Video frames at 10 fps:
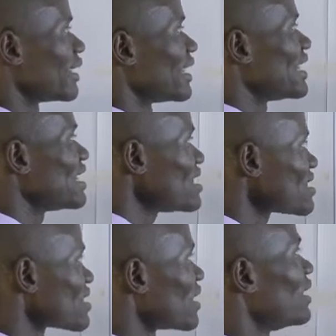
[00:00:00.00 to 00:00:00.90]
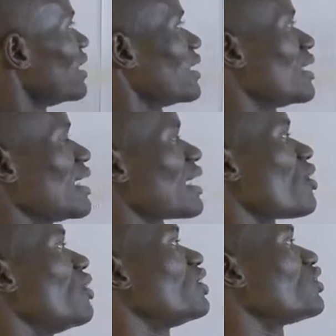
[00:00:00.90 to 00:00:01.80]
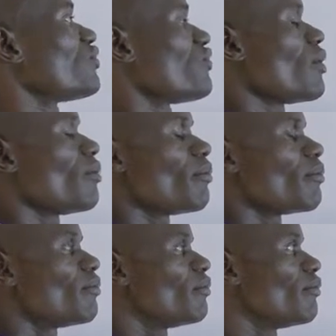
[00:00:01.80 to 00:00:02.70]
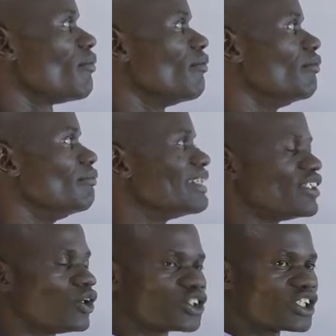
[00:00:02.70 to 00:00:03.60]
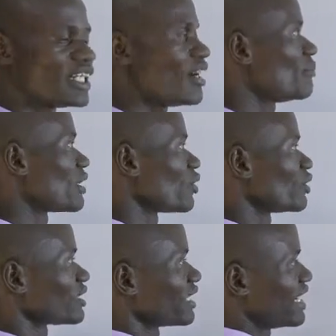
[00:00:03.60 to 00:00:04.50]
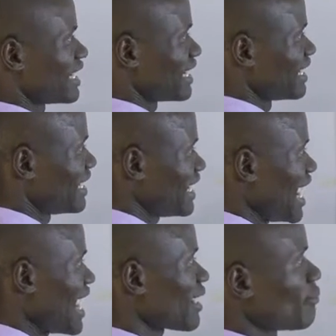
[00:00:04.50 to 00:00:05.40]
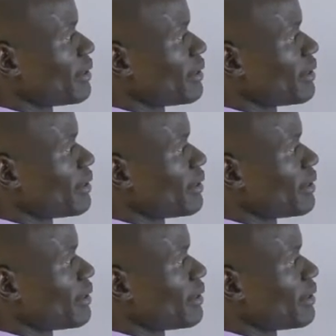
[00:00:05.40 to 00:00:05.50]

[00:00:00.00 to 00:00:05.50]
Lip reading: hills that are going to form mid-ocean now because they are